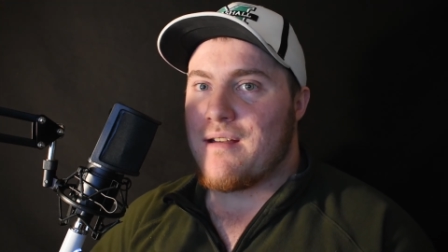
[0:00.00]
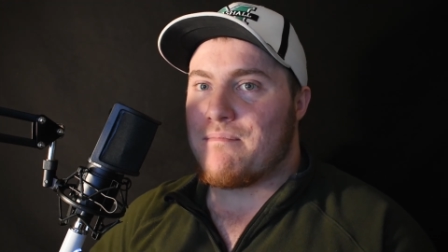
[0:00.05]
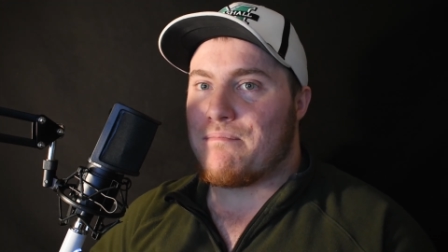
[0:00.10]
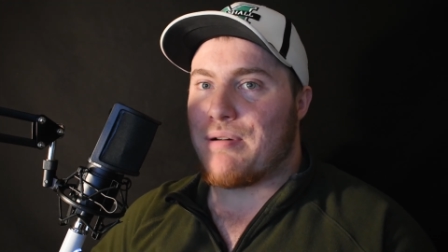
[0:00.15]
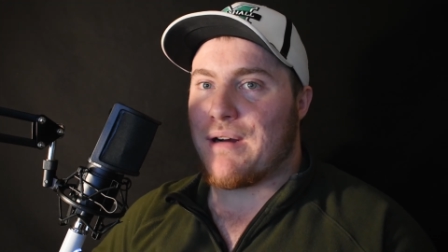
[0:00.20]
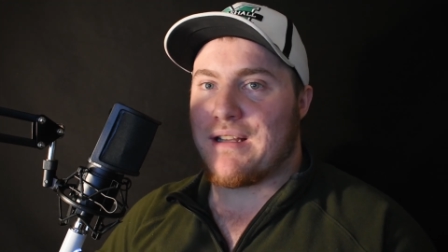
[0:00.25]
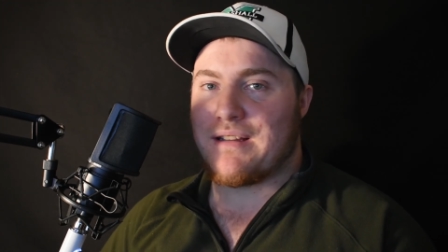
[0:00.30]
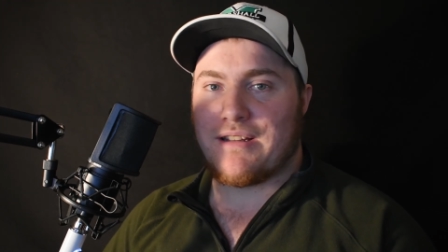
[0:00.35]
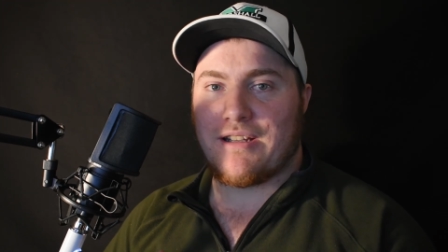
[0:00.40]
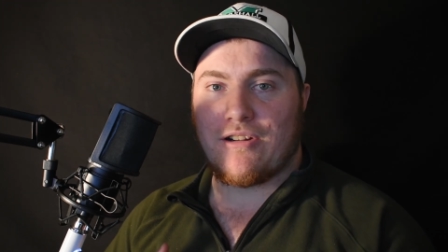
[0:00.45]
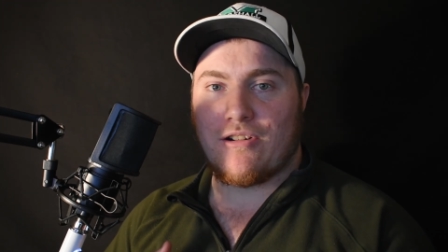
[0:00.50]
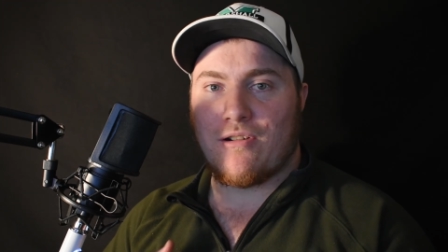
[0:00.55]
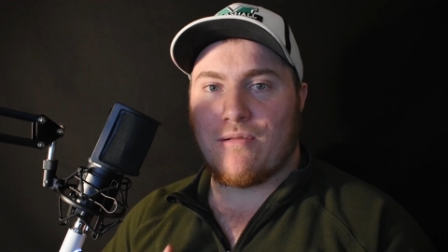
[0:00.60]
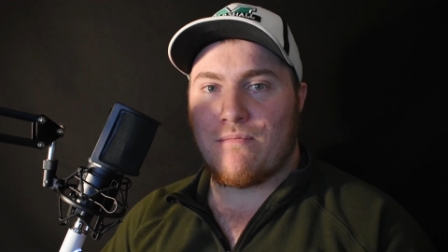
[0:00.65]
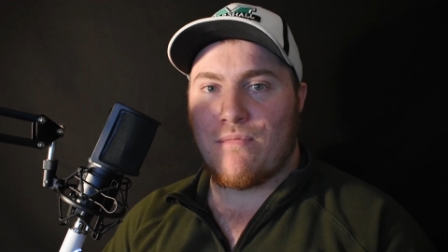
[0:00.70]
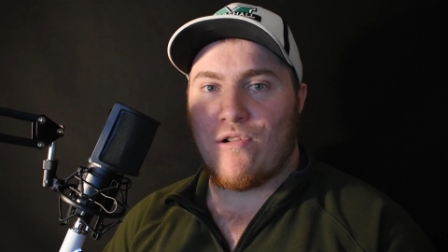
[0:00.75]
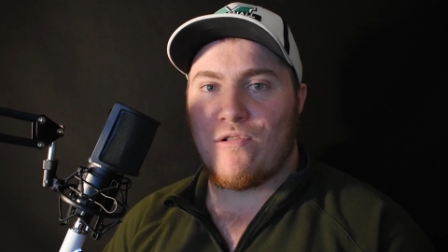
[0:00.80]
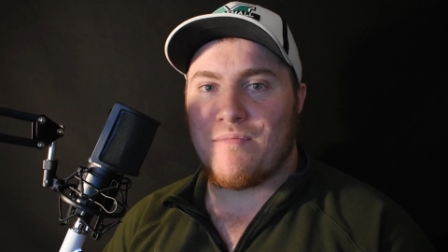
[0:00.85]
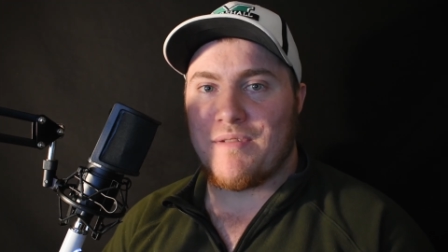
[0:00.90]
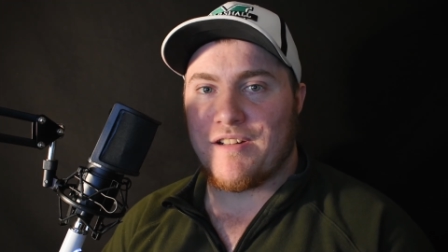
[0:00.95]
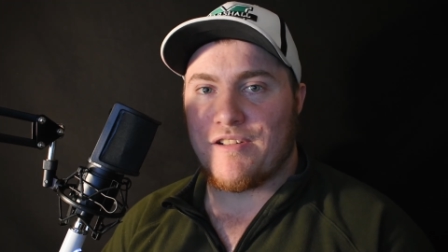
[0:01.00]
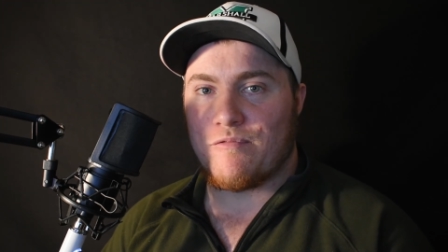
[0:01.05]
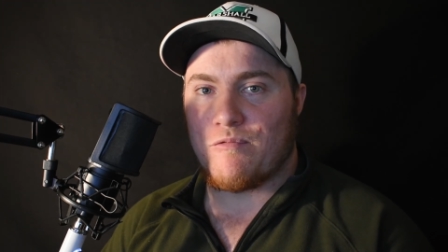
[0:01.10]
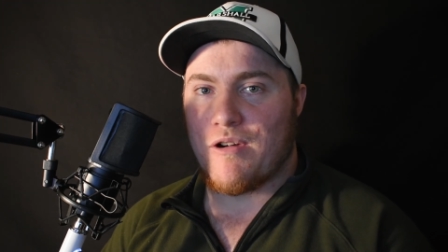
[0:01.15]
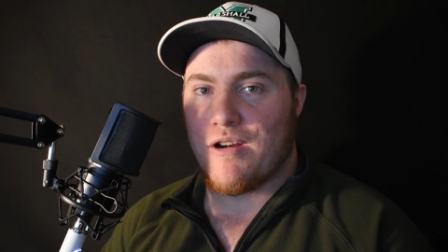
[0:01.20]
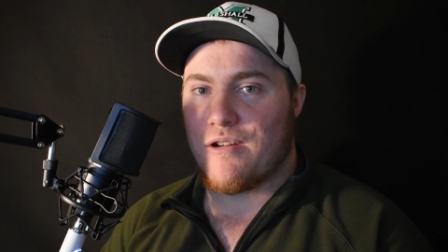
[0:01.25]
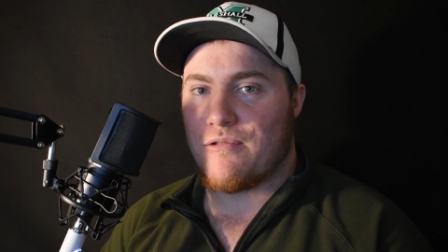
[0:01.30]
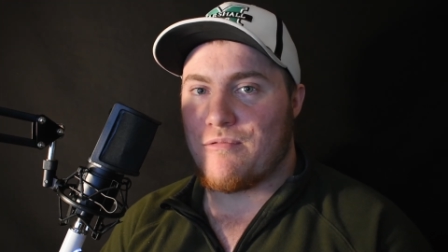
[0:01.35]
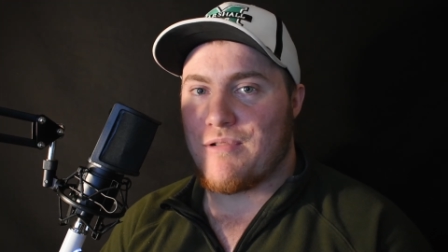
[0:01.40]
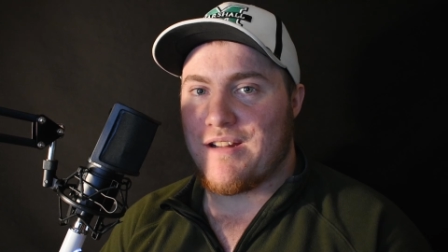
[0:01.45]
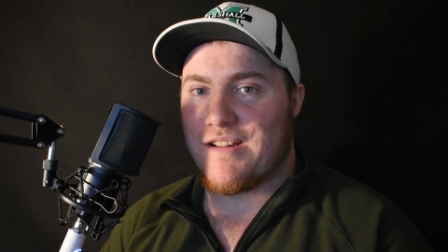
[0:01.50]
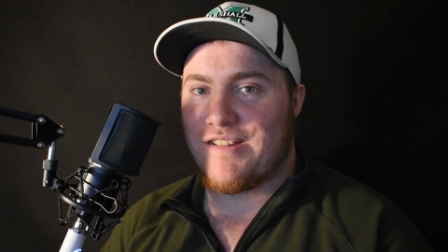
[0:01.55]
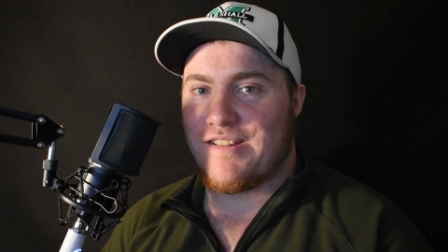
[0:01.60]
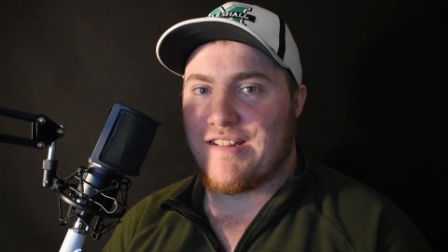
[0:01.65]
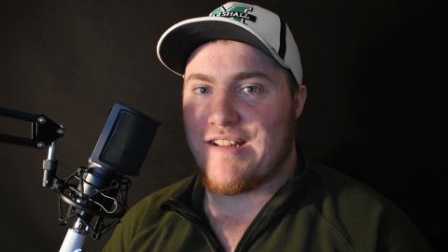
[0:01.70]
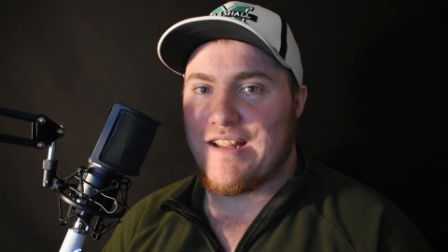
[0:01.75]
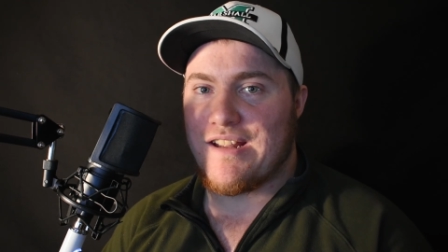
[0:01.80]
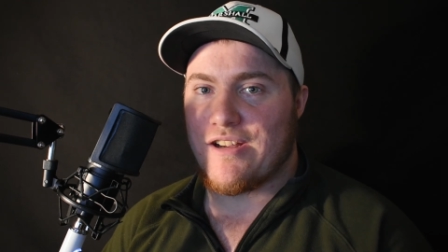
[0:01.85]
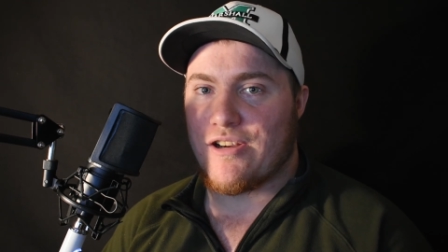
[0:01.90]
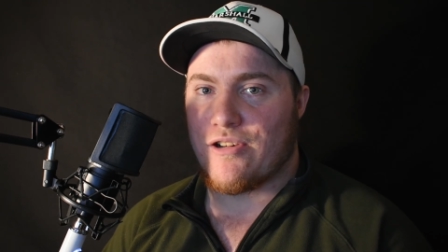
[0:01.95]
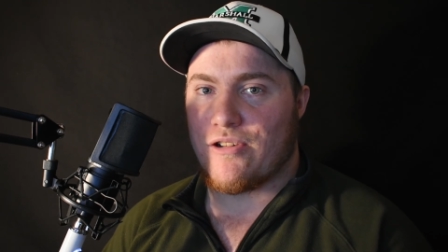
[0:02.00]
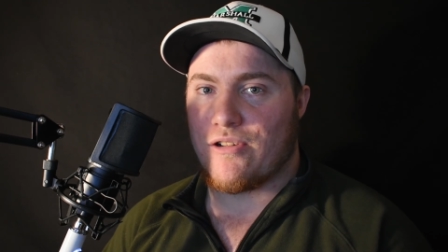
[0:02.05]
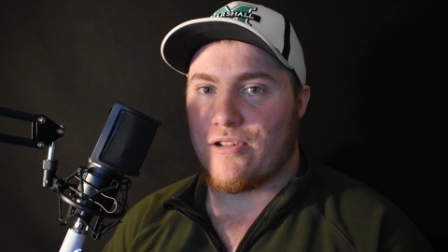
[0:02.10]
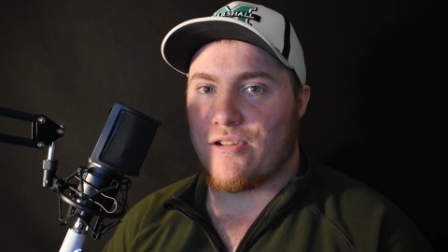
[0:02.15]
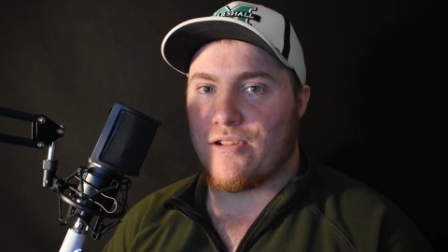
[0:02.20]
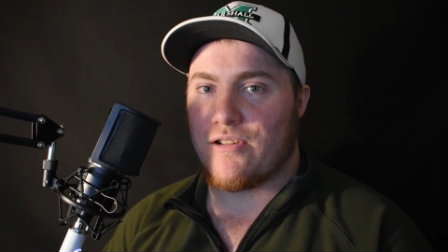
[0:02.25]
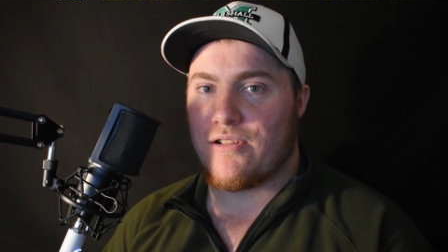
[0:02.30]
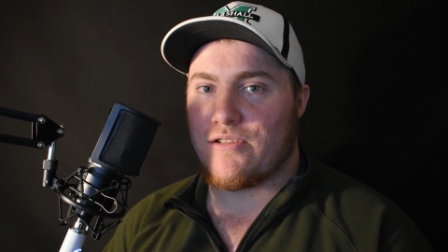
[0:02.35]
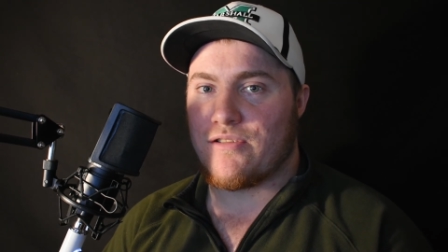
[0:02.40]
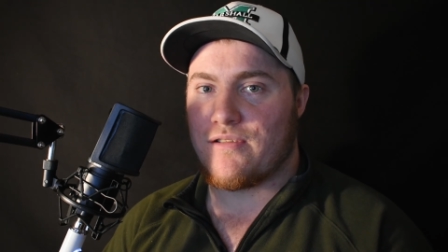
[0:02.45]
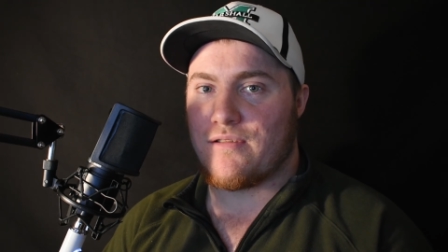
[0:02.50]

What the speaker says: but there are moments where we see her